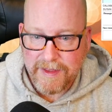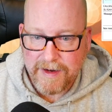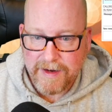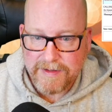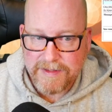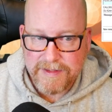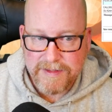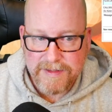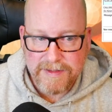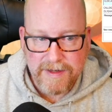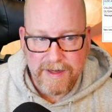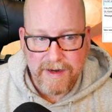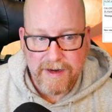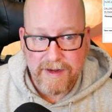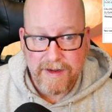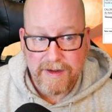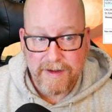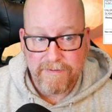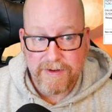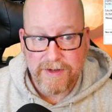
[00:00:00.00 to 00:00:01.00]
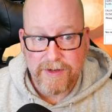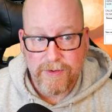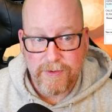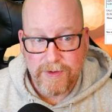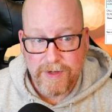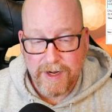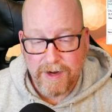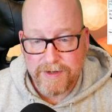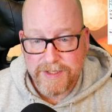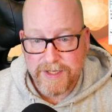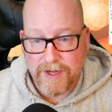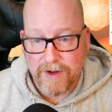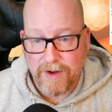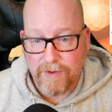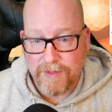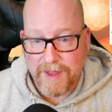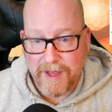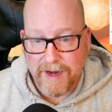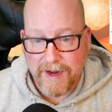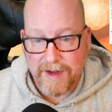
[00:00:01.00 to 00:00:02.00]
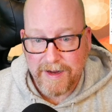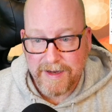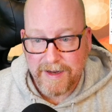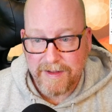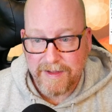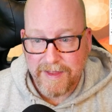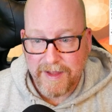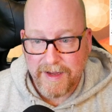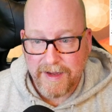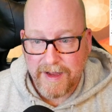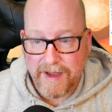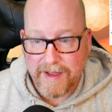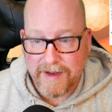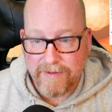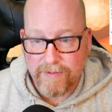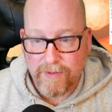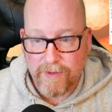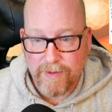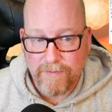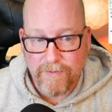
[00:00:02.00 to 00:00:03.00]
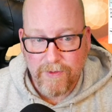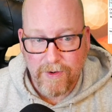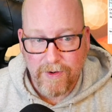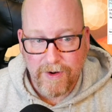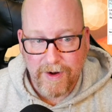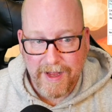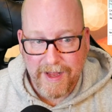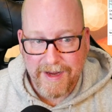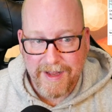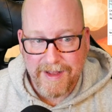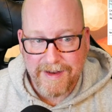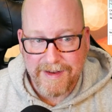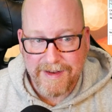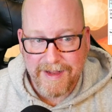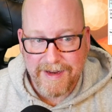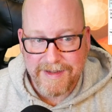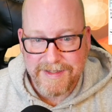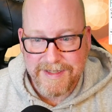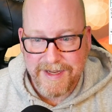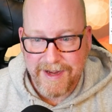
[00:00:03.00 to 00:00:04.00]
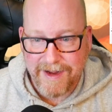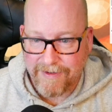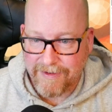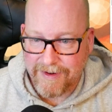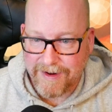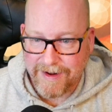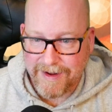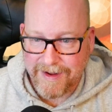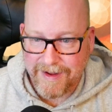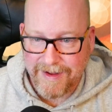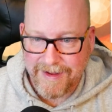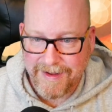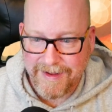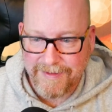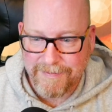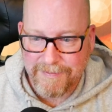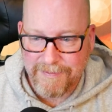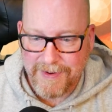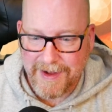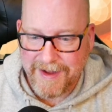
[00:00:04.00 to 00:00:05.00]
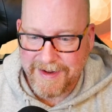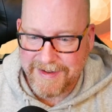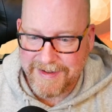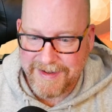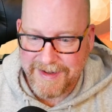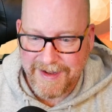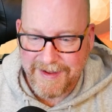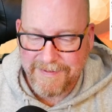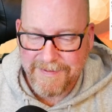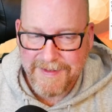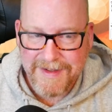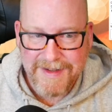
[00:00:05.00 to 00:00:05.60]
it's not even 2 years ago that I didn't think I had room for any antennas here. But